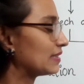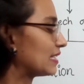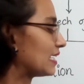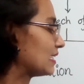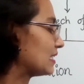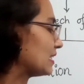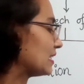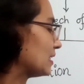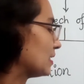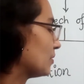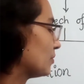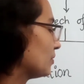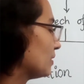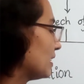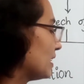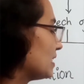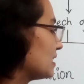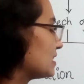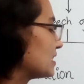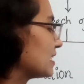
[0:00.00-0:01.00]
that you
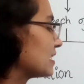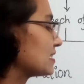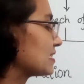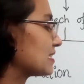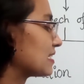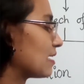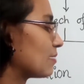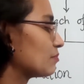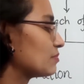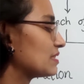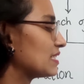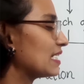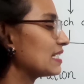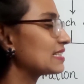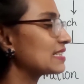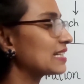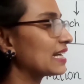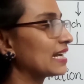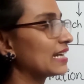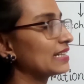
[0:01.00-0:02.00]
need change subject
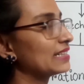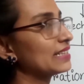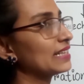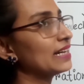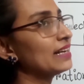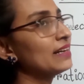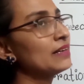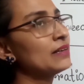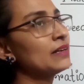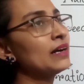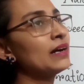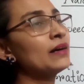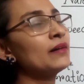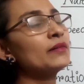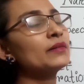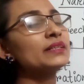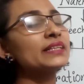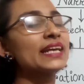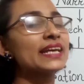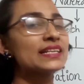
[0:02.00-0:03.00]
and the
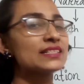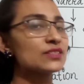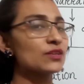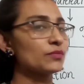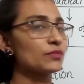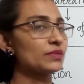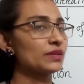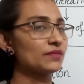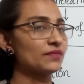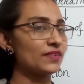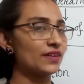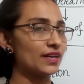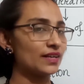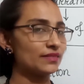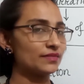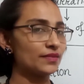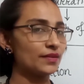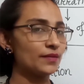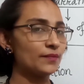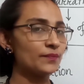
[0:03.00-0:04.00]
tense of the verb.
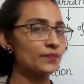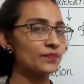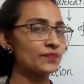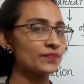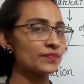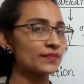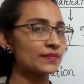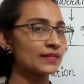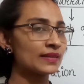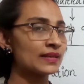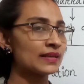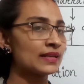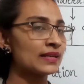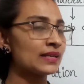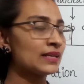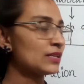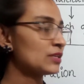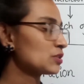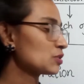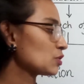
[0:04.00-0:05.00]

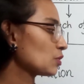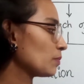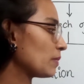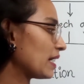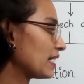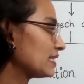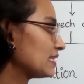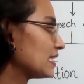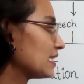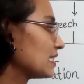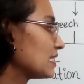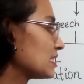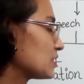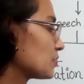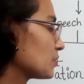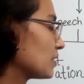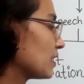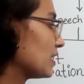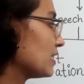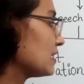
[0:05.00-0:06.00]
So my dear
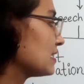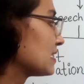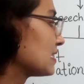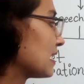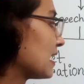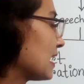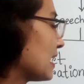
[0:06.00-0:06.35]
students,